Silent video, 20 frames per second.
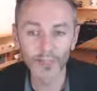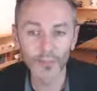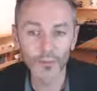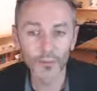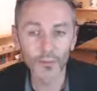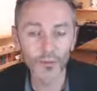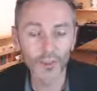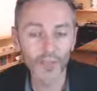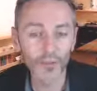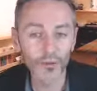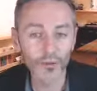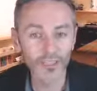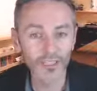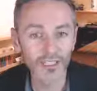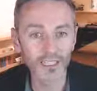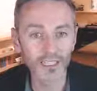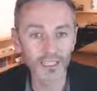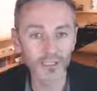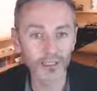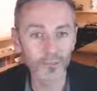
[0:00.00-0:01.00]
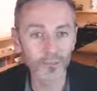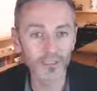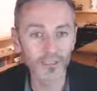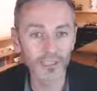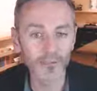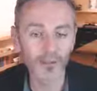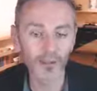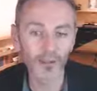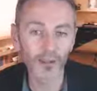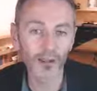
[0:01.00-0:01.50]
Without digging a little bit
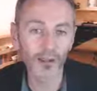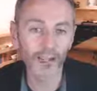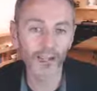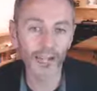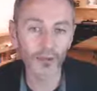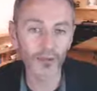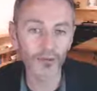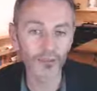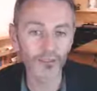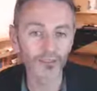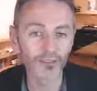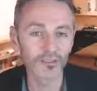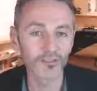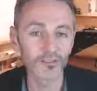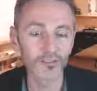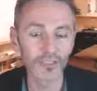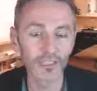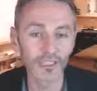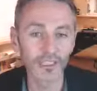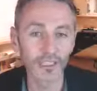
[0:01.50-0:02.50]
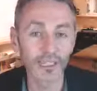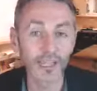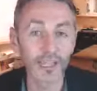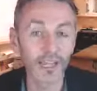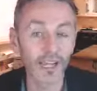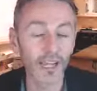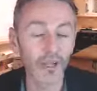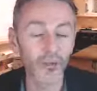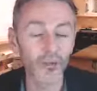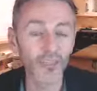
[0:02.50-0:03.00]
deeper about how this is really,
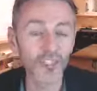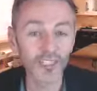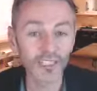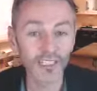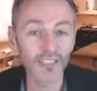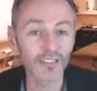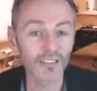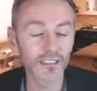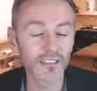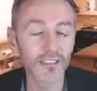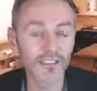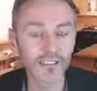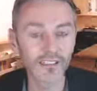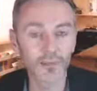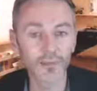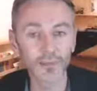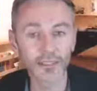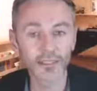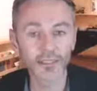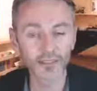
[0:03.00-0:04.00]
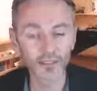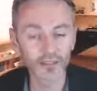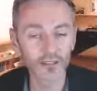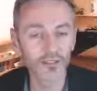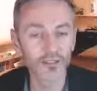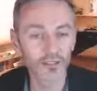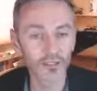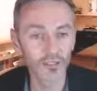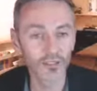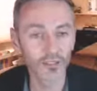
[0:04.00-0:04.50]
how she is anticipating this
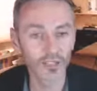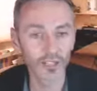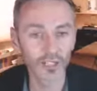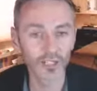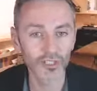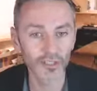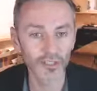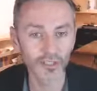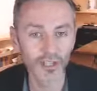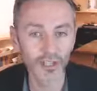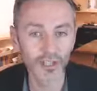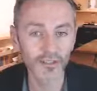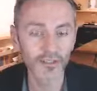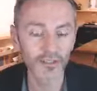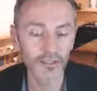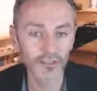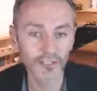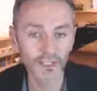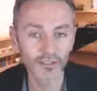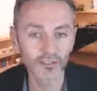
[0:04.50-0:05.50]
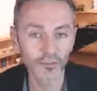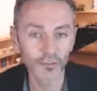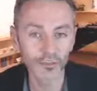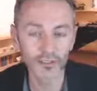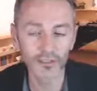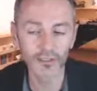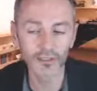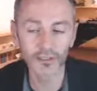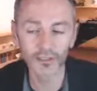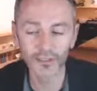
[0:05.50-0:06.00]
is going to change her life. And that's where
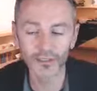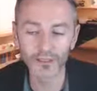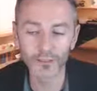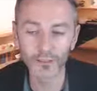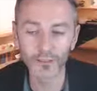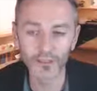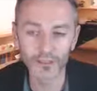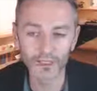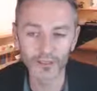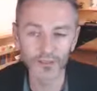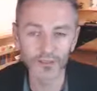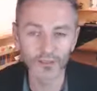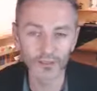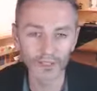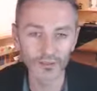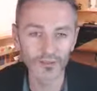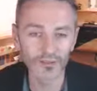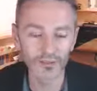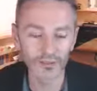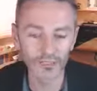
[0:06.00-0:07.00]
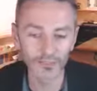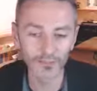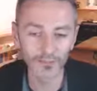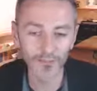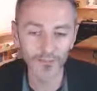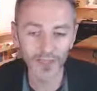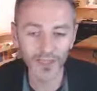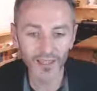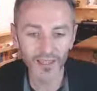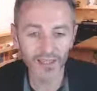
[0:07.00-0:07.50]
where it gets really interesting.
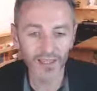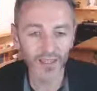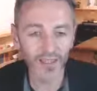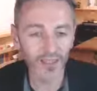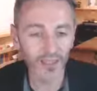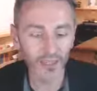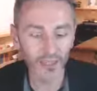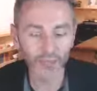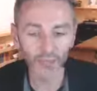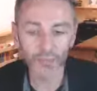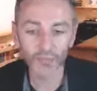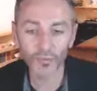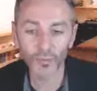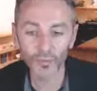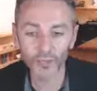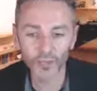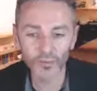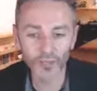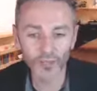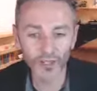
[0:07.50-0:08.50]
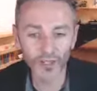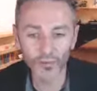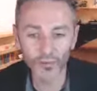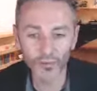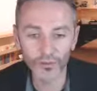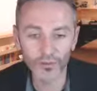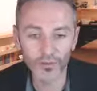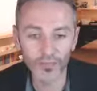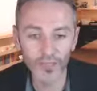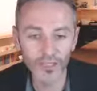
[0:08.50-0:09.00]
And that's why I'll start
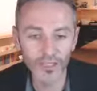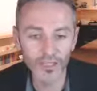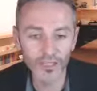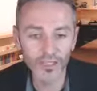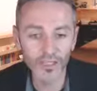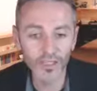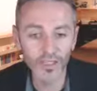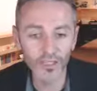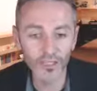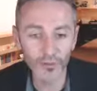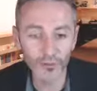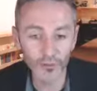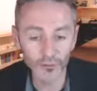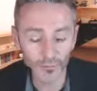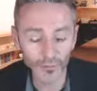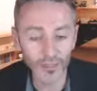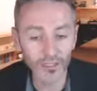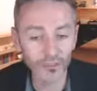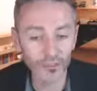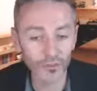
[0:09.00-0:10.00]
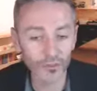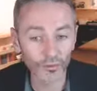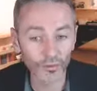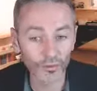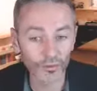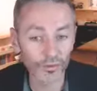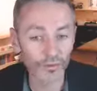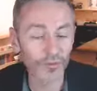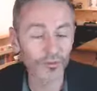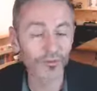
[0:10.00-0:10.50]
with my story,
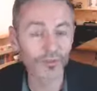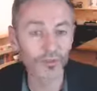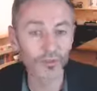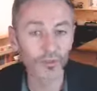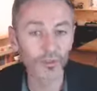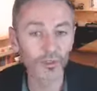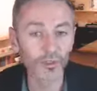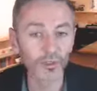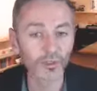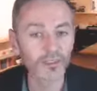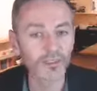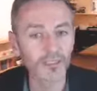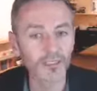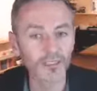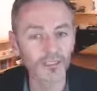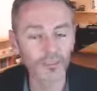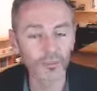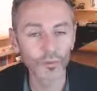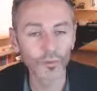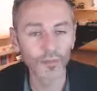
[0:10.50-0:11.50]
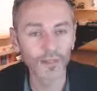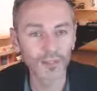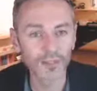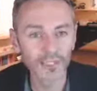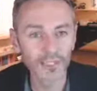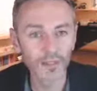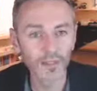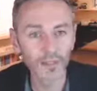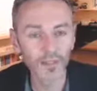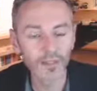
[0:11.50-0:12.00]
which is someone who presented with a
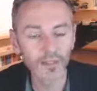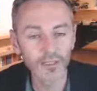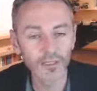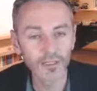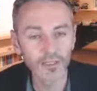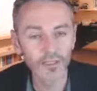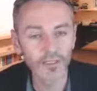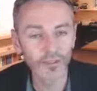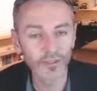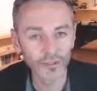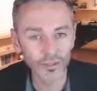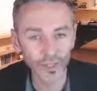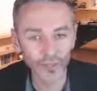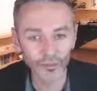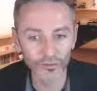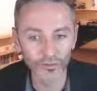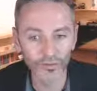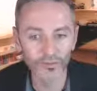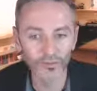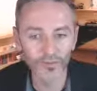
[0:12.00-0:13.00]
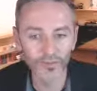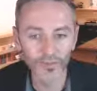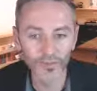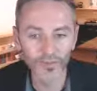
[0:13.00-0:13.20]
dip in her nose,